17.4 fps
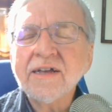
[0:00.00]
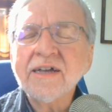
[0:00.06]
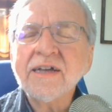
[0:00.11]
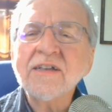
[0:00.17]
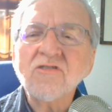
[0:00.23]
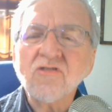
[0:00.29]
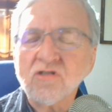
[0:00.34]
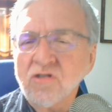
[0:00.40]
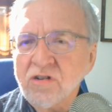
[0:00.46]

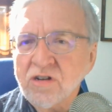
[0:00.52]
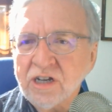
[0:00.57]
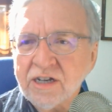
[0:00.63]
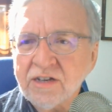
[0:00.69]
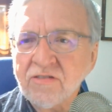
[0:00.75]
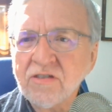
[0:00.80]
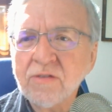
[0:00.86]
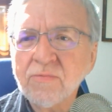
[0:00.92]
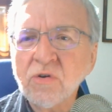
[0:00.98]
It's her
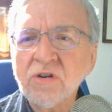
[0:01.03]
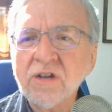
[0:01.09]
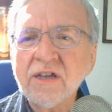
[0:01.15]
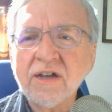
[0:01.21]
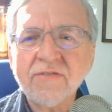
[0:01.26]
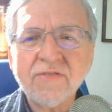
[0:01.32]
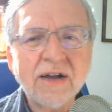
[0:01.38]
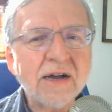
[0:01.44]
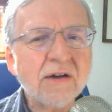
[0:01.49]
testimony
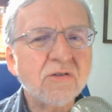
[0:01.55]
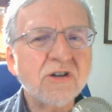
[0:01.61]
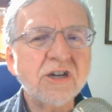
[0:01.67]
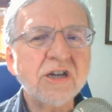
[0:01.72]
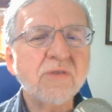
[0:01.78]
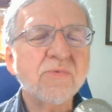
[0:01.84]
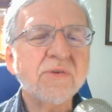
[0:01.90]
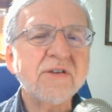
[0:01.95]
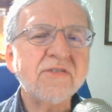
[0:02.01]
of how
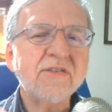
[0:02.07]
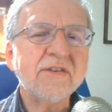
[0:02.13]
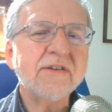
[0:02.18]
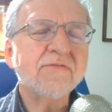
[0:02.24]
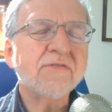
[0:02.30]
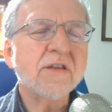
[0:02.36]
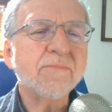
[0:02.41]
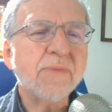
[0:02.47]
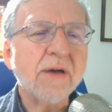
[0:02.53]
she
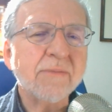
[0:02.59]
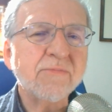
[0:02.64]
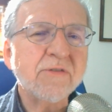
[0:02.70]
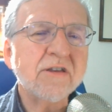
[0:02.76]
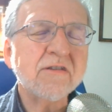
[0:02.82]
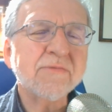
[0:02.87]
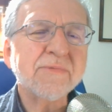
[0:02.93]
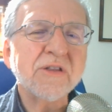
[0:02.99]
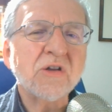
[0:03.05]
received the
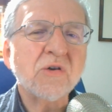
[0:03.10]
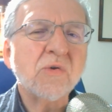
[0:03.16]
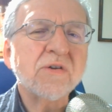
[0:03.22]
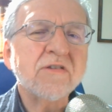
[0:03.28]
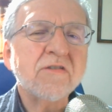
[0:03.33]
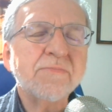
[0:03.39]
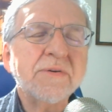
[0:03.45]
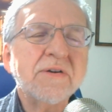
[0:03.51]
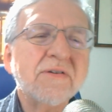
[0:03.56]
baptism in the
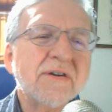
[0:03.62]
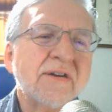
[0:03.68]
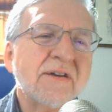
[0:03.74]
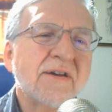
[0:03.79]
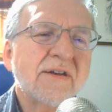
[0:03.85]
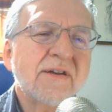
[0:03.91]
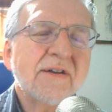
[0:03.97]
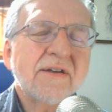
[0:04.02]
Holy Spirit.